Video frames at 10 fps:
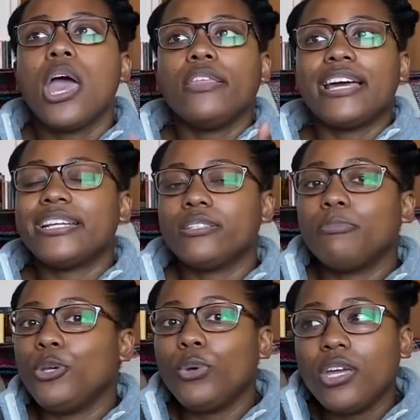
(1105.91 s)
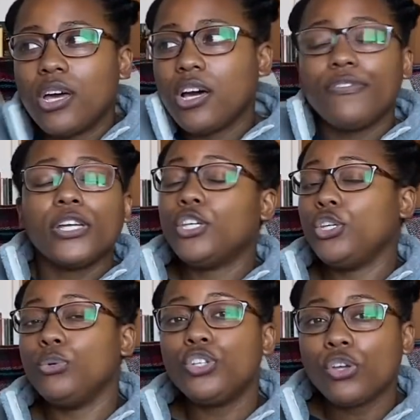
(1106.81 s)
that is the beauty of
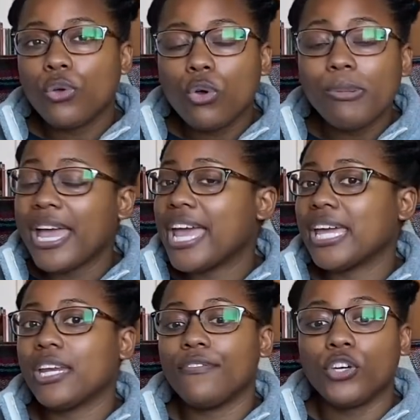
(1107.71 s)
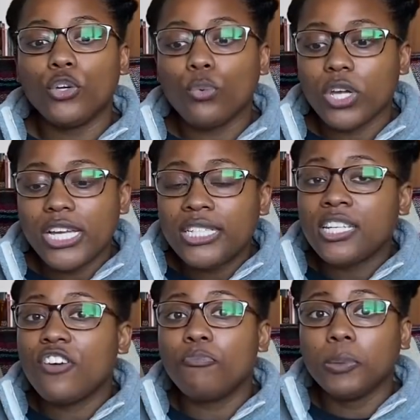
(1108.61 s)
YouTube and of Goodreads,
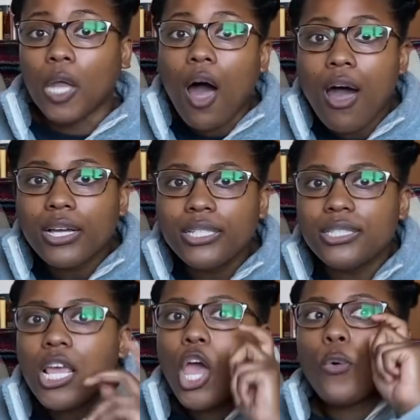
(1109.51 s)
of blogs,